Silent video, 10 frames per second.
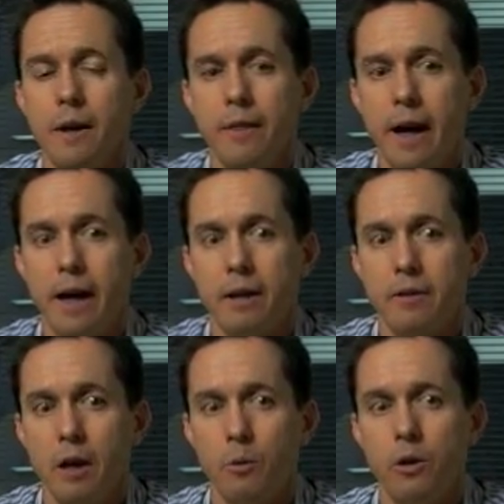
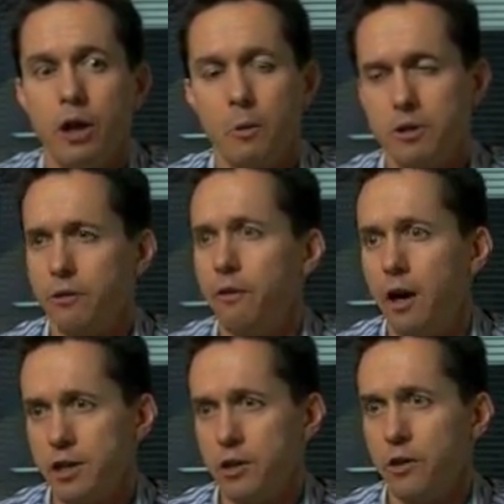that really helps to
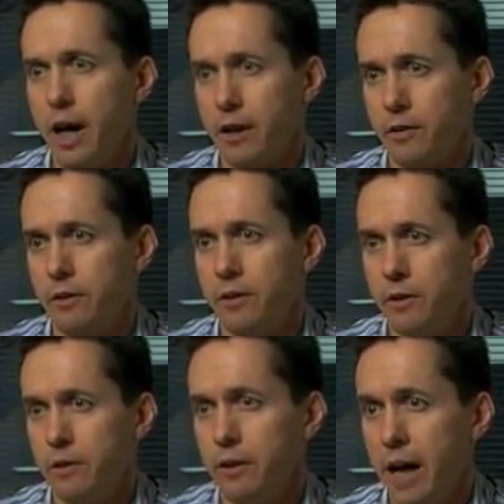foster
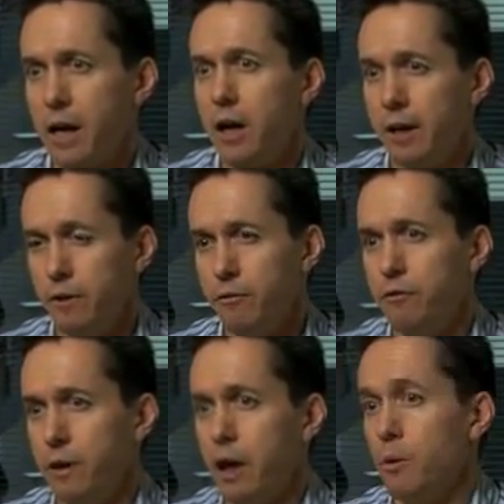that kind
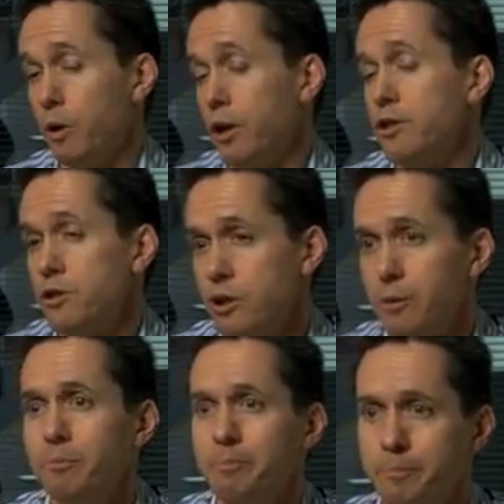of
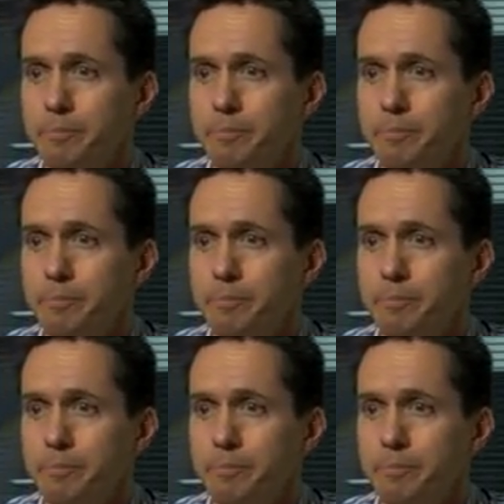relationship.